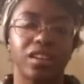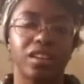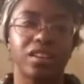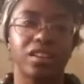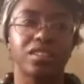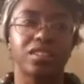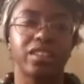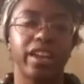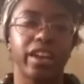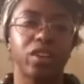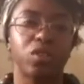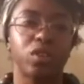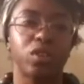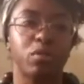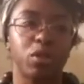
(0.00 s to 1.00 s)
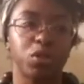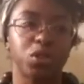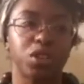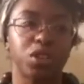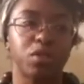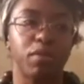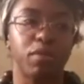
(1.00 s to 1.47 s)

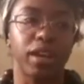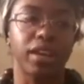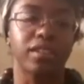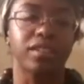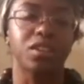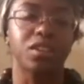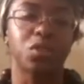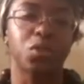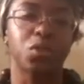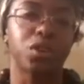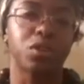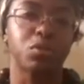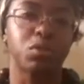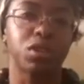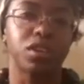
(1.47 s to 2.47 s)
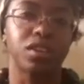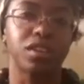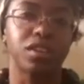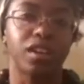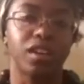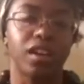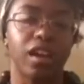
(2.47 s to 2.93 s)
Nano-Emulsion mainly going to be,
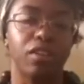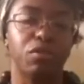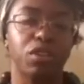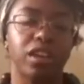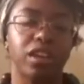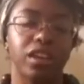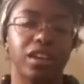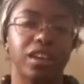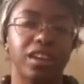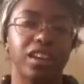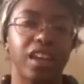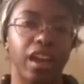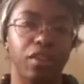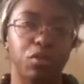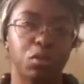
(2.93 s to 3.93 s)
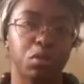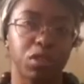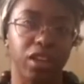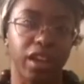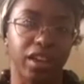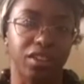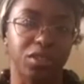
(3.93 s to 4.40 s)
I feel like it
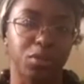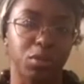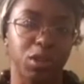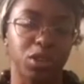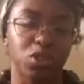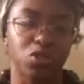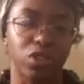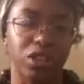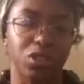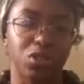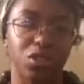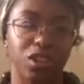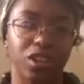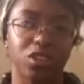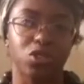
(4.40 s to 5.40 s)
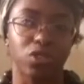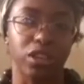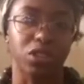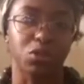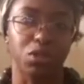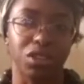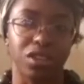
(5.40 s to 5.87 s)
inevitably has to be
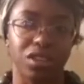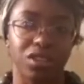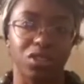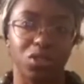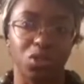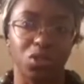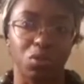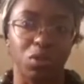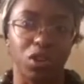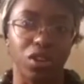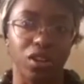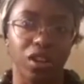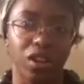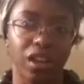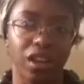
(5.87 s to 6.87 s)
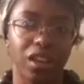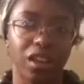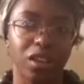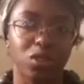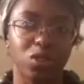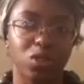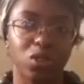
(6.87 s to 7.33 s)
addressed with the consumer.
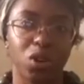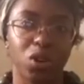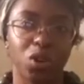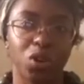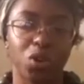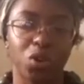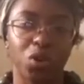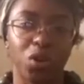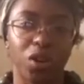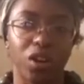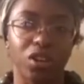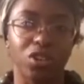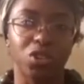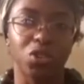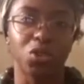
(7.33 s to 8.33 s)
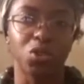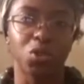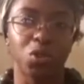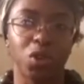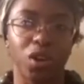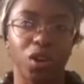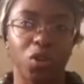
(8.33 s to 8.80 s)
So are
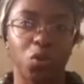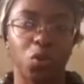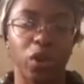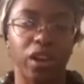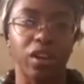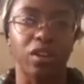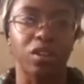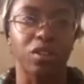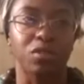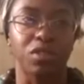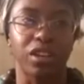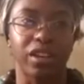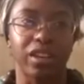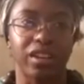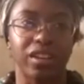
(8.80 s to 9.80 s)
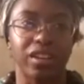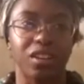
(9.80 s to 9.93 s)
you aware of like